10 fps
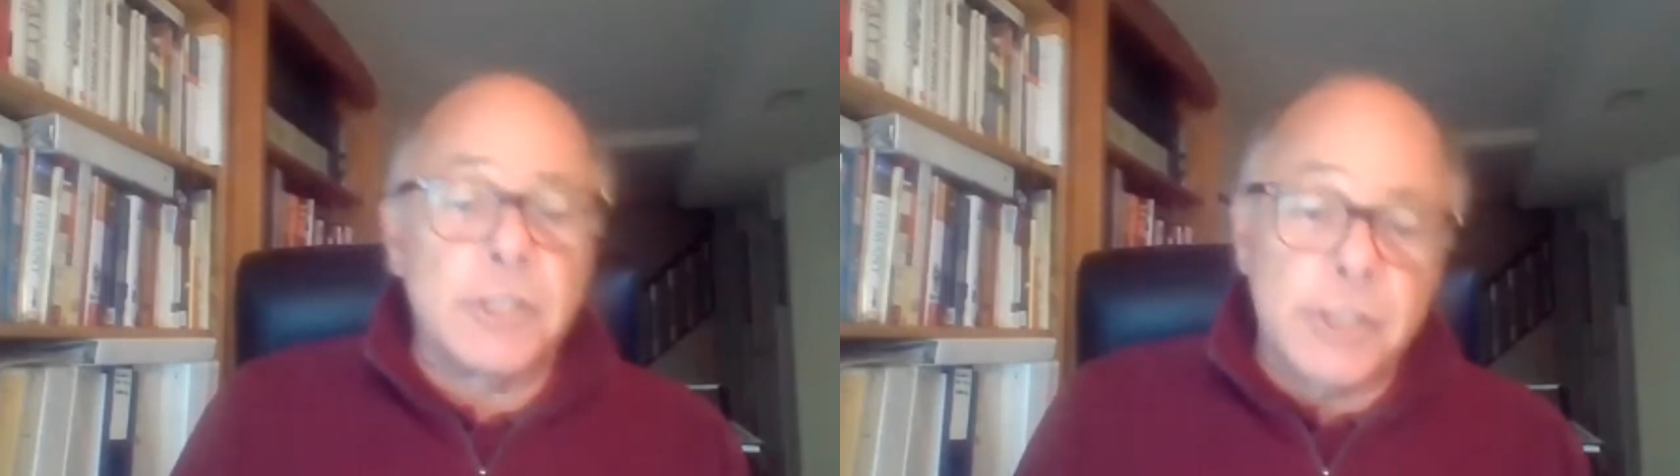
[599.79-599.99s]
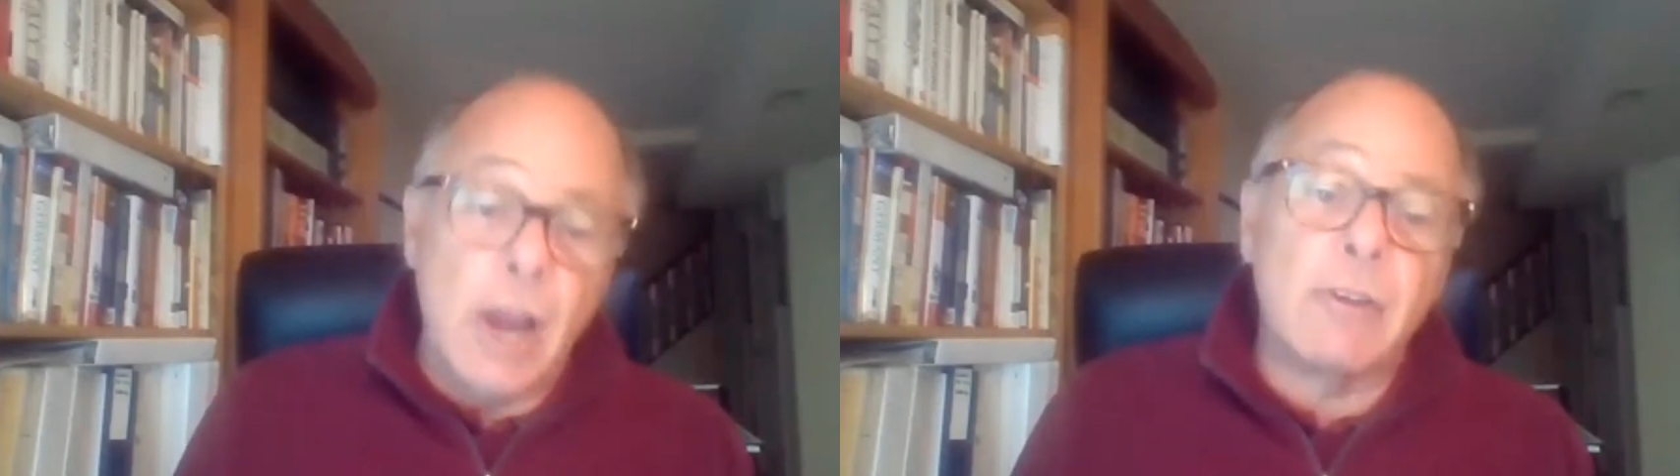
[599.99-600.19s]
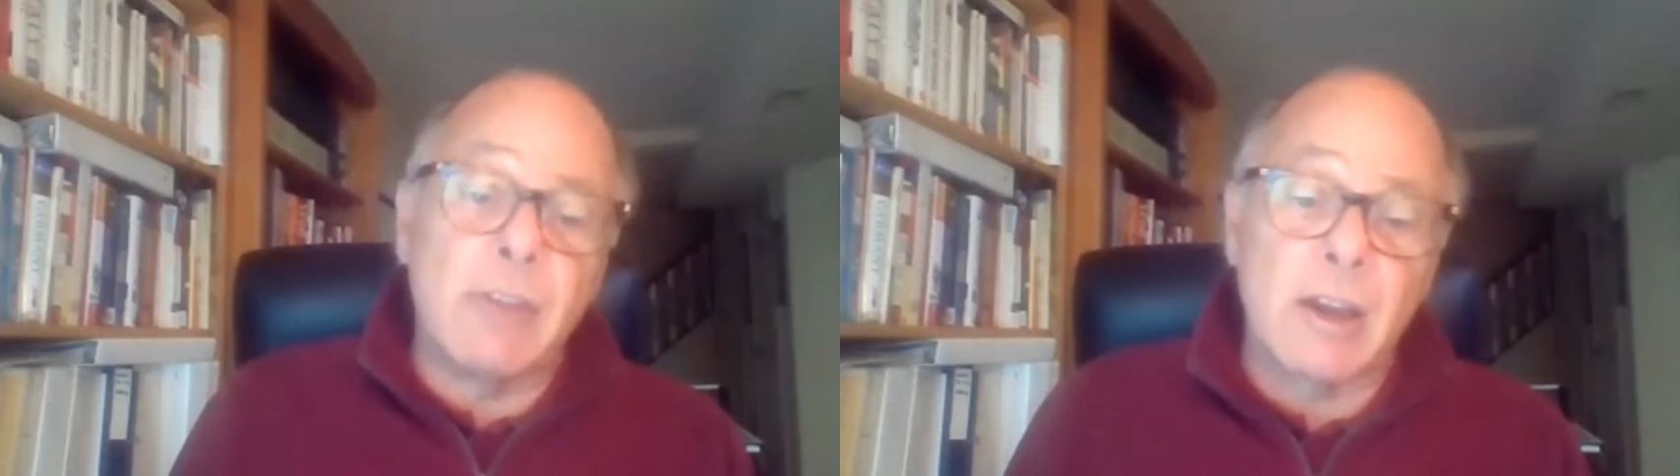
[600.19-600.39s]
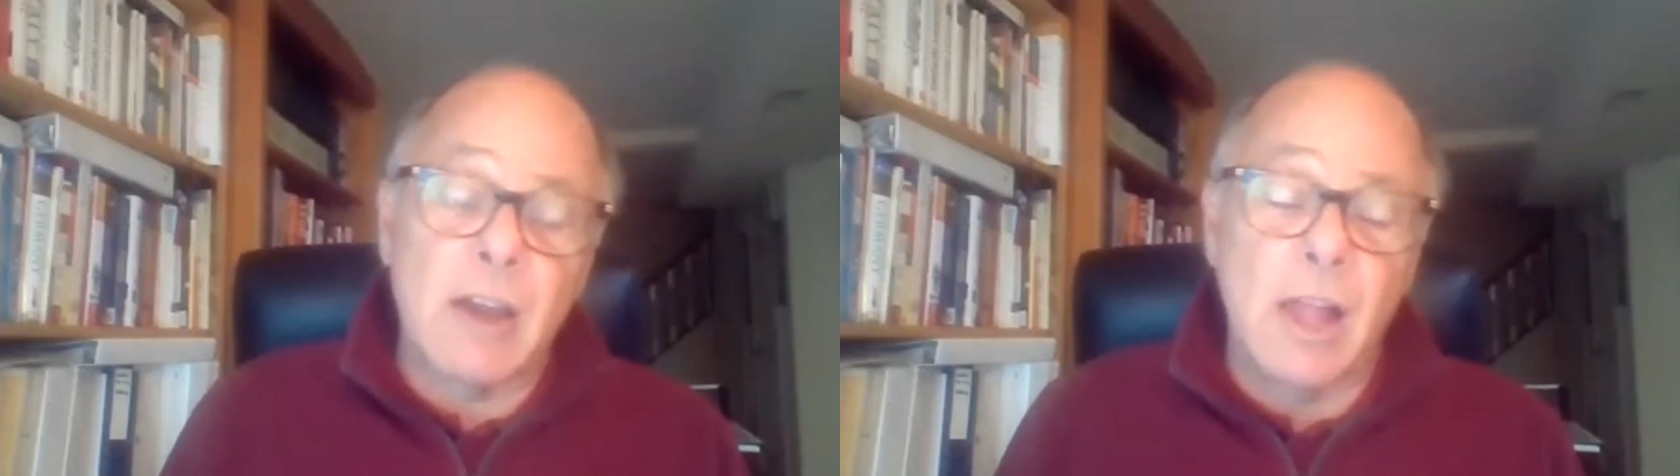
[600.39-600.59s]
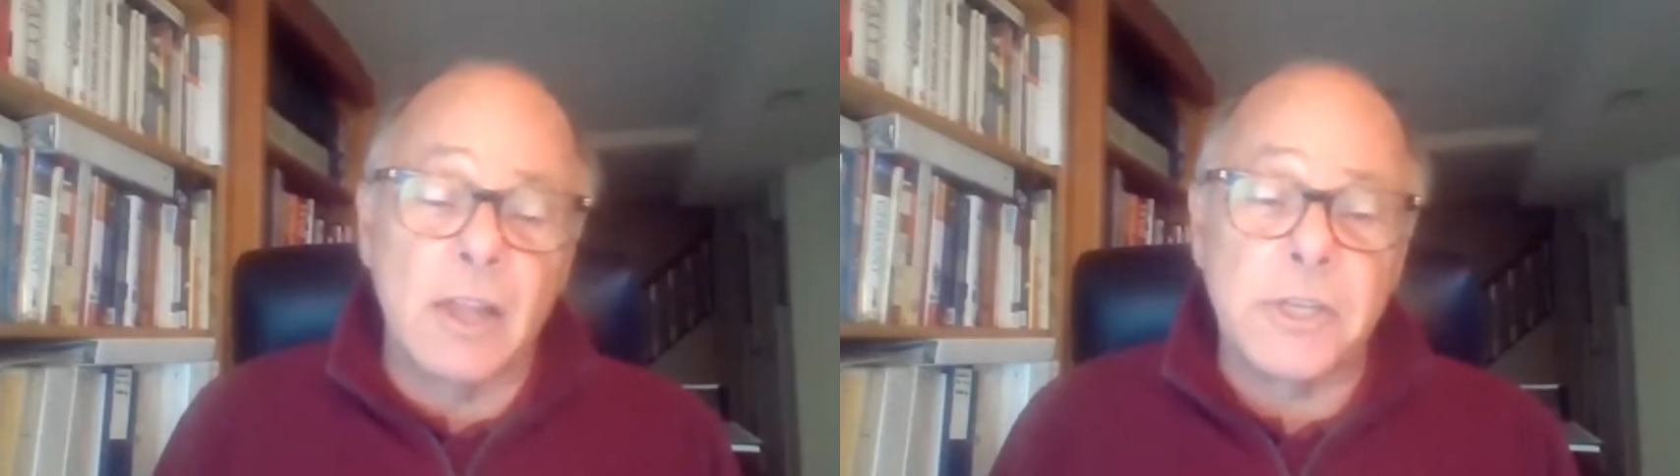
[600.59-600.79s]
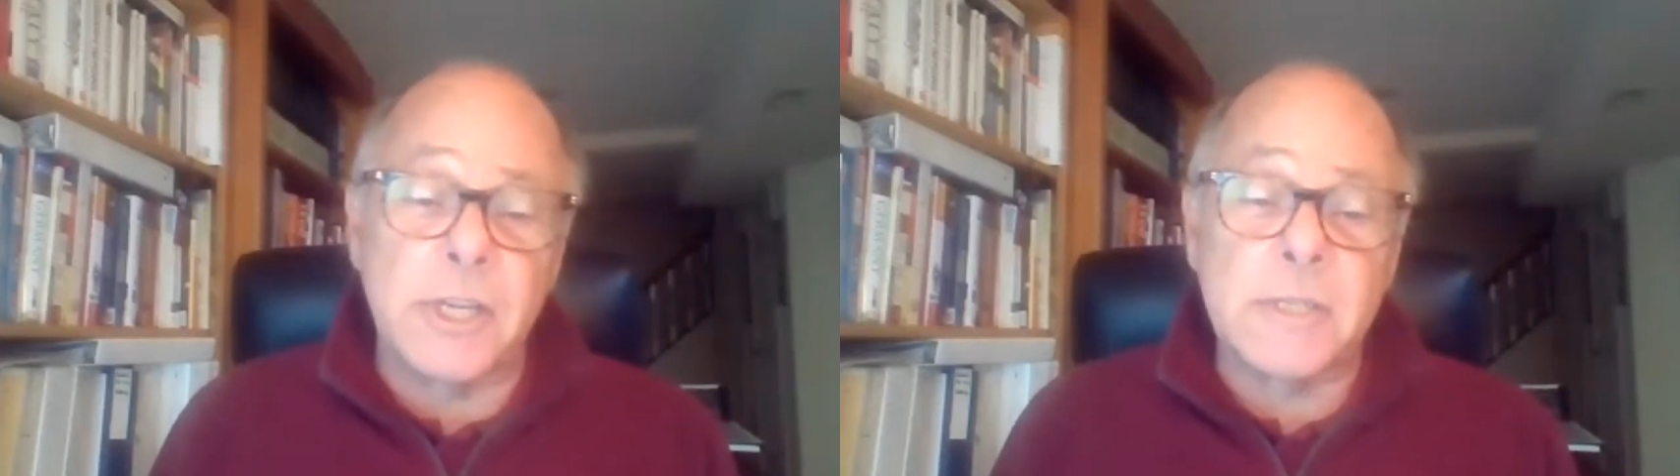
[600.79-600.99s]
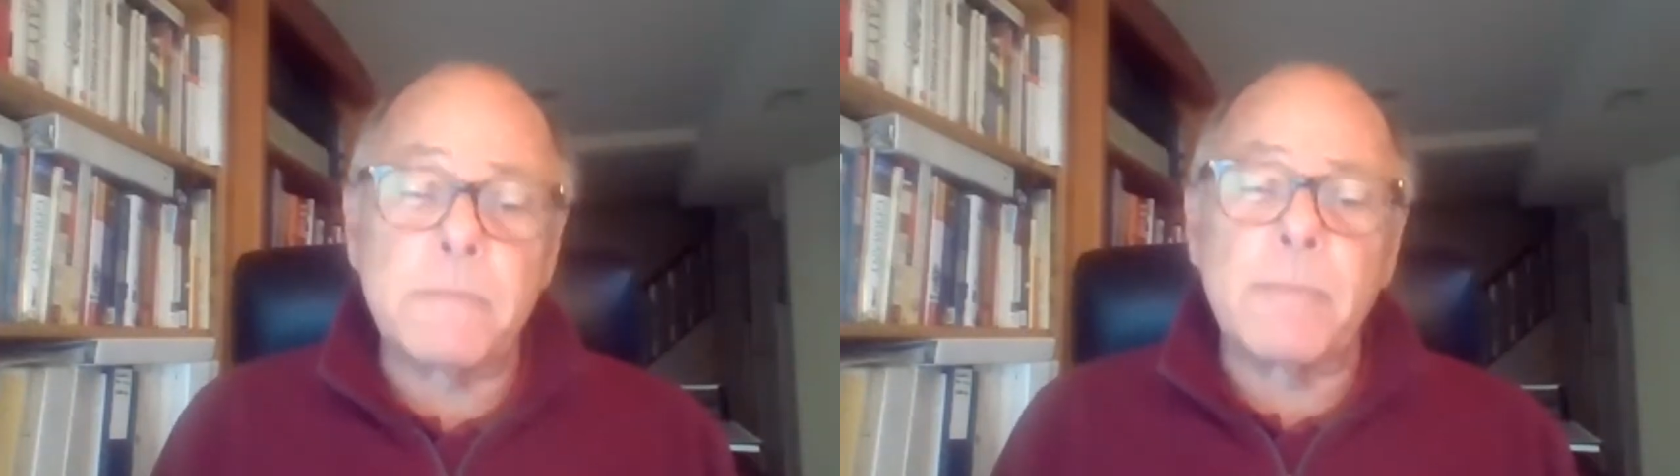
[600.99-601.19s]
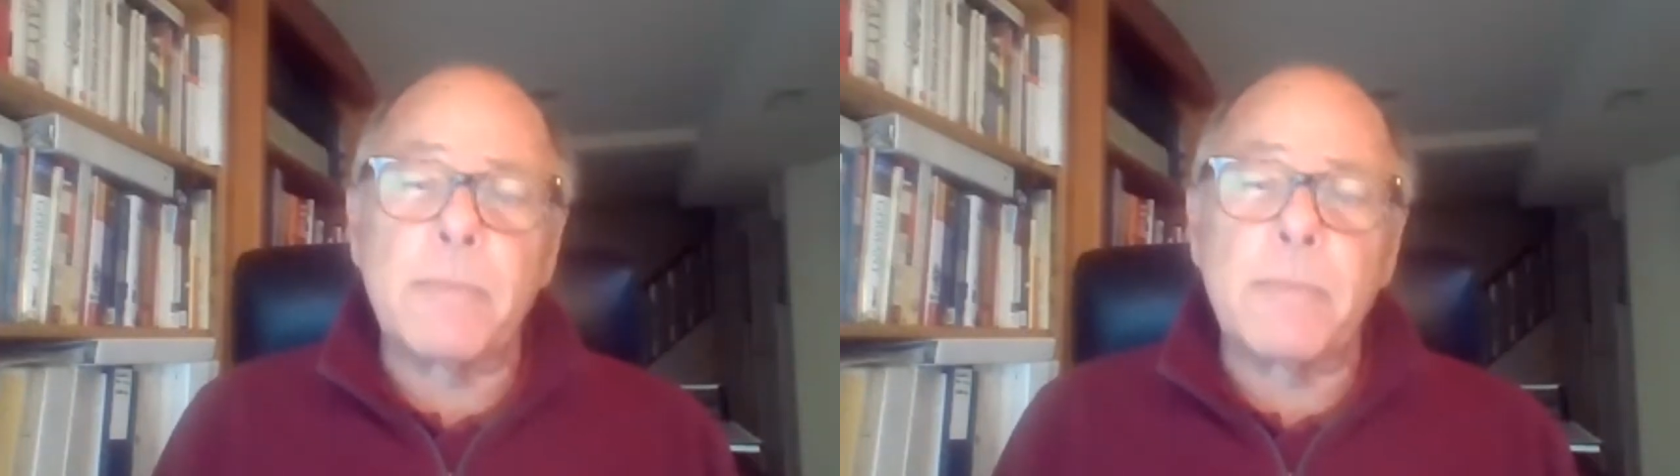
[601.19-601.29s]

shared technologies.